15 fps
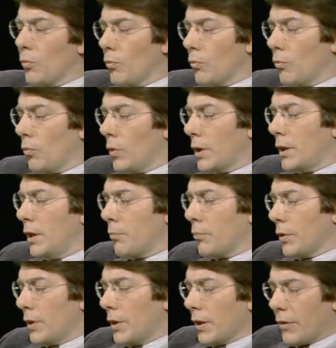What he
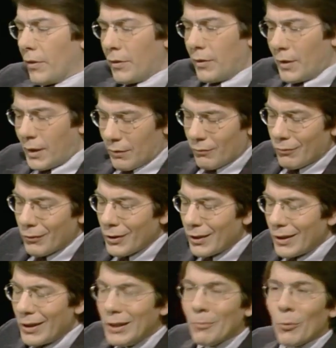predicts is not
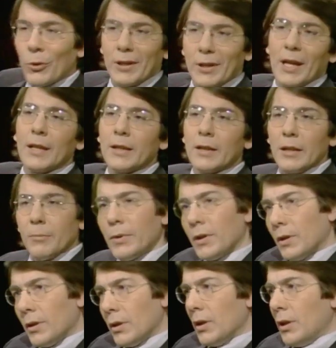really an immortality
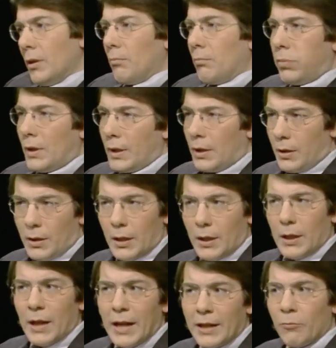pill, but a
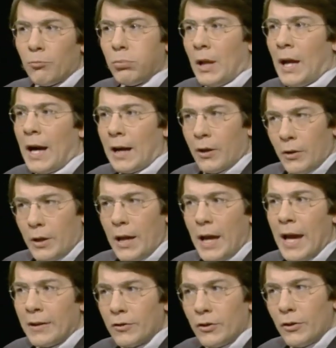kind of blocker, an
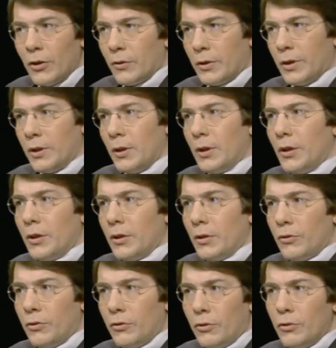antidote
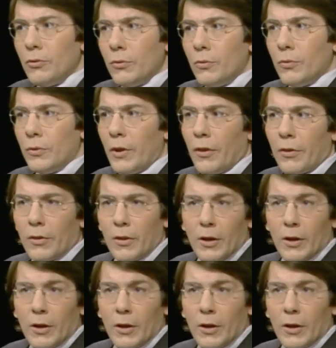to this